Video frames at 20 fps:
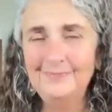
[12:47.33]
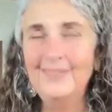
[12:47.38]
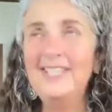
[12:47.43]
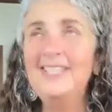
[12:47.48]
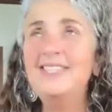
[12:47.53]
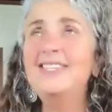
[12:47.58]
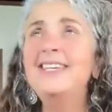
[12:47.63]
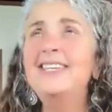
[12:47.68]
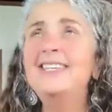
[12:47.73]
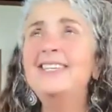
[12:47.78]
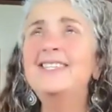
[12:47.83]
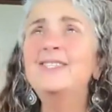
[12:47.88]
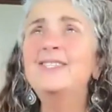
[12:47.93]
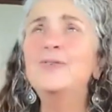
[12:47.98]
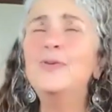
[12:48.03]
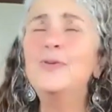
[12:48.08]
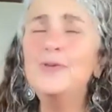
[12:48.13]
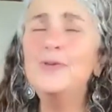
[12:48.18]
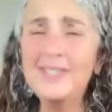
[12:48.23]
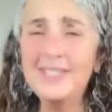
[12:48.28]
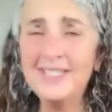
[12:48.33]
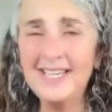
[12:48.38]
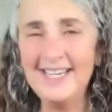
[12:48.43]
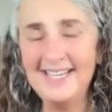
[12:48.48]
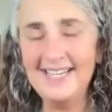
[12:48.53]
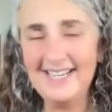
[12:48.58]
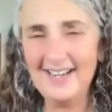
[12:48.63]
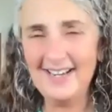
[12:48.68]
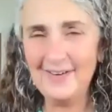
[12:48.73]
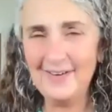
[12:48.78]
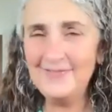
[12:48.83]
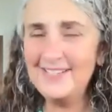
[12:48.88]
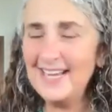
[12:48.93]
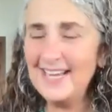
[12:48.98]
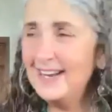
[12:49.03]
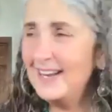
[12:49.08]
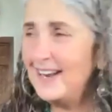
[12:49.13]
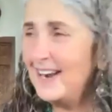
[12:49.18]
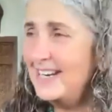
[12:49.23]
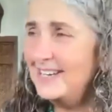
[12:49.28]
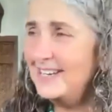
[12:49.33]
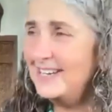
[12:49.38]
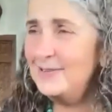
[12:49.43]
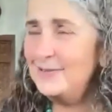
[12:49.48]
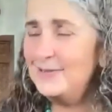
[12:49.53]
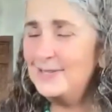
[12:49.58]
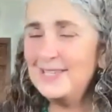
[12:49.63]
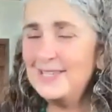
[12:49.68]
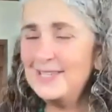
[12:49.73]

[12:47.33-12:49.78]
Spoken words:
It's exhausting. I've done it.